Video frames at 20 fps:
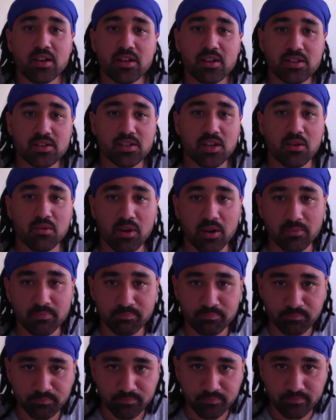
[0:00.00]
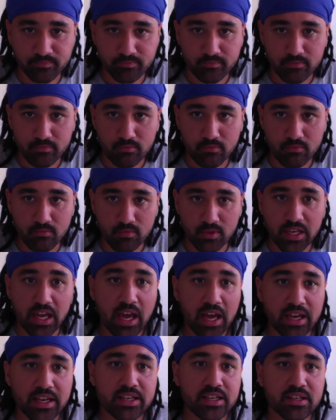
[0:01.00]
So um, yeah,
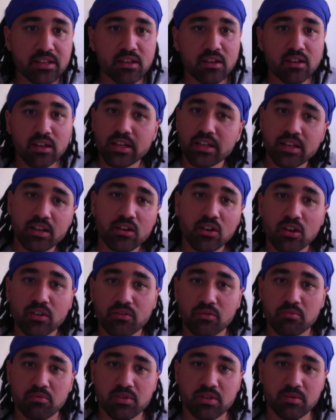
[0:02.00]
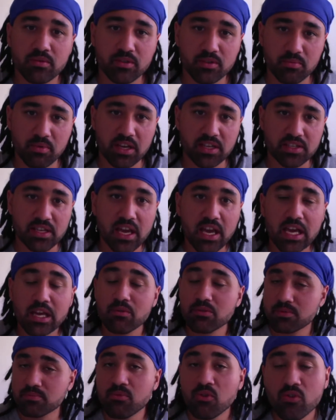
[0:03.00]
he didn't he didn't look for d- debates. He
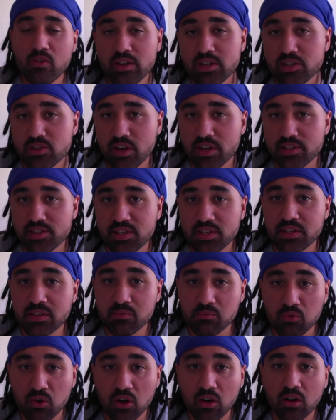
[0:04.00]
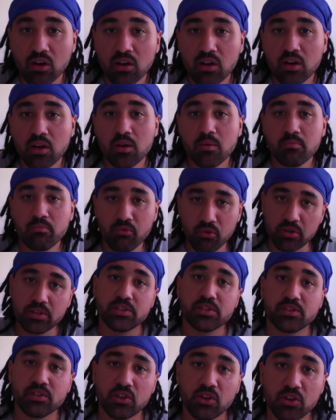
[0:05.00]
was more interested in what
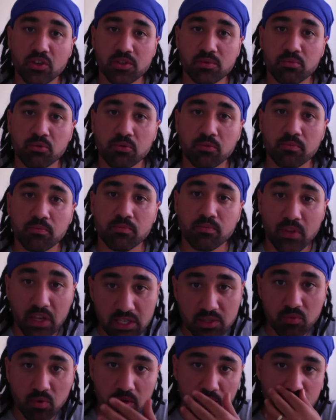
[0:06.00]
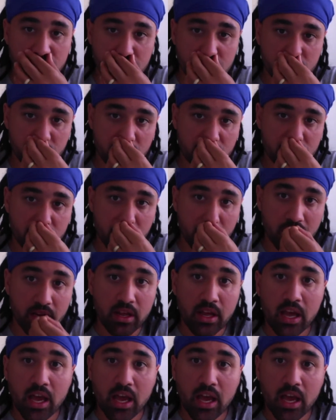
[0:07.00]
preaching the gospel. That's what he was interested in.